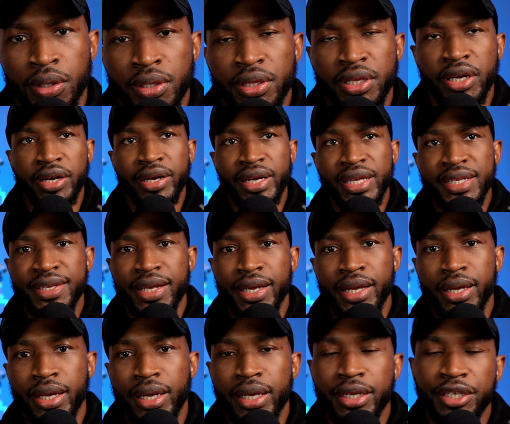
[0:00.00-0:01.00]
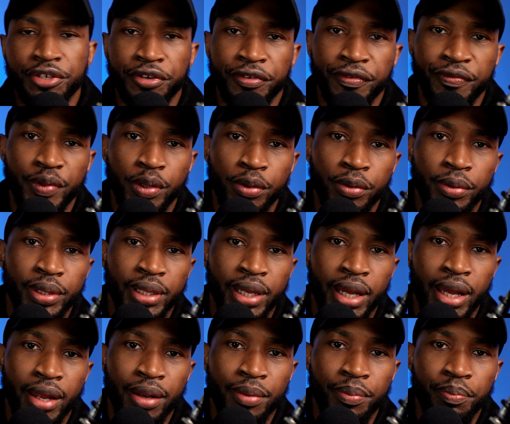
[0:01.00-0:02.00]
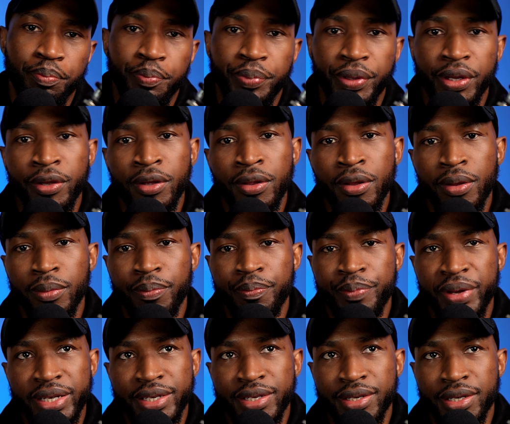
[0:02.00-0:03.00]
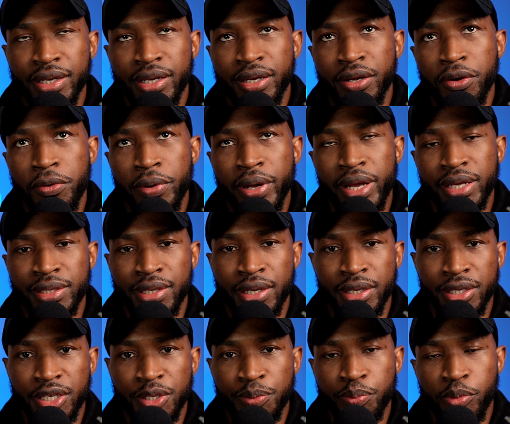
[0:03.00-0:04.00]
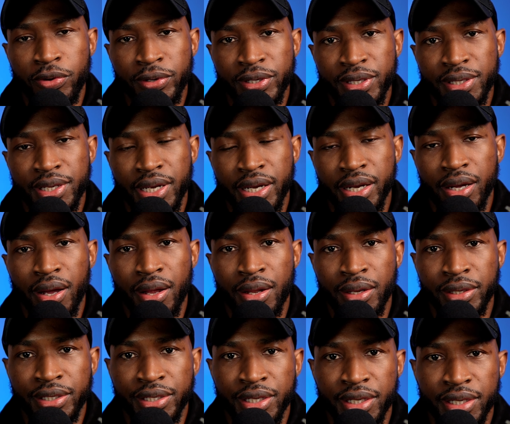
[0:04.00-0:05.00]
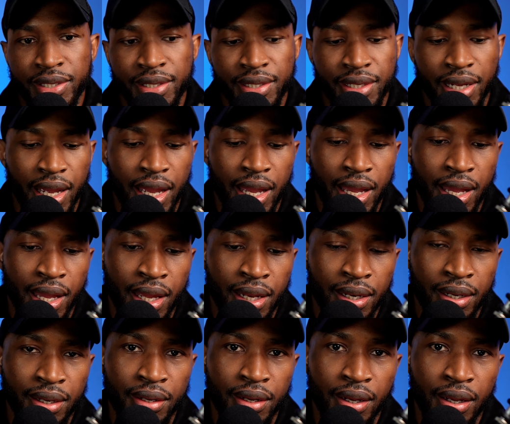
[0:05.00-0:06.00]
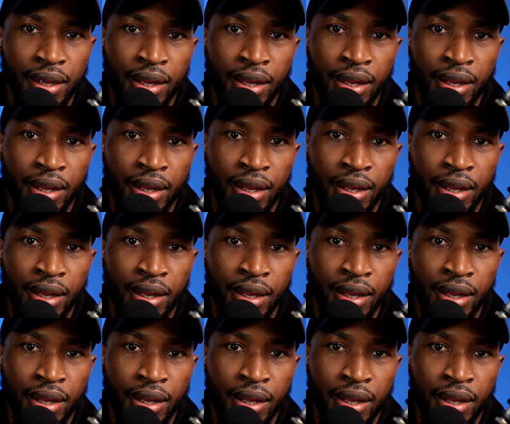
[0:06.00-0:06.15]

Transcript: There is a interview that Bill Besick, who is a sports psychologist, and